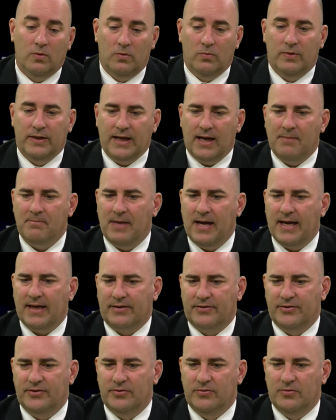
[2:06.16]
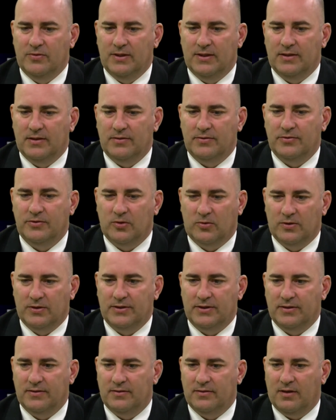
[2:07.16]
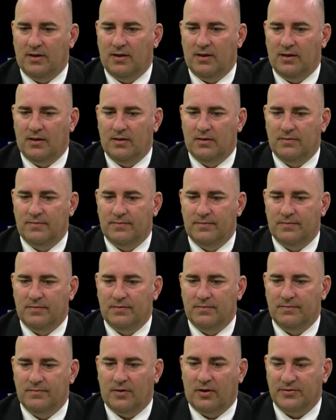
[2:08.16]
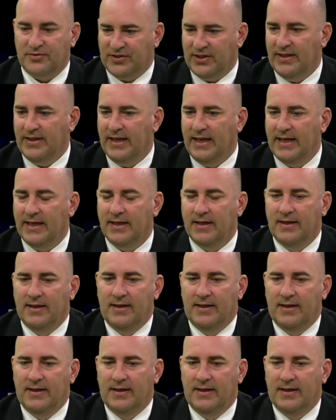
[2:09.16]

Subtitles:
we got back to Georgia on Sunday.